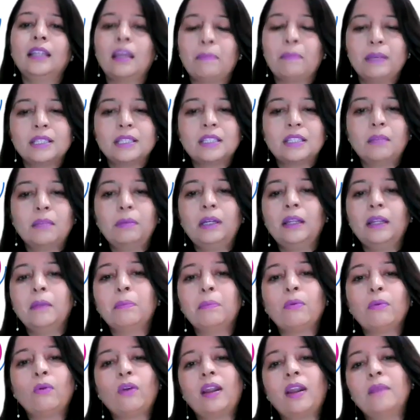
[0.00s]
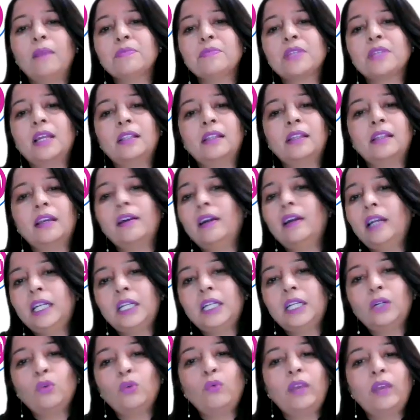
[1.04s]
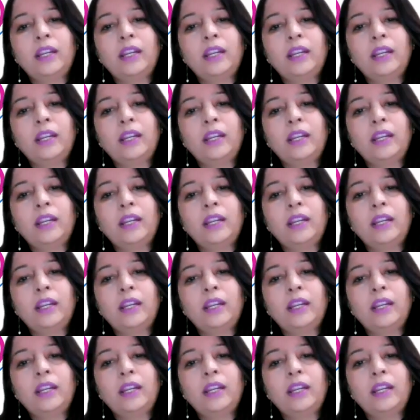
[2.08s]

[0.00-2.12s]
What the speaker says: Capacity building programs are there related to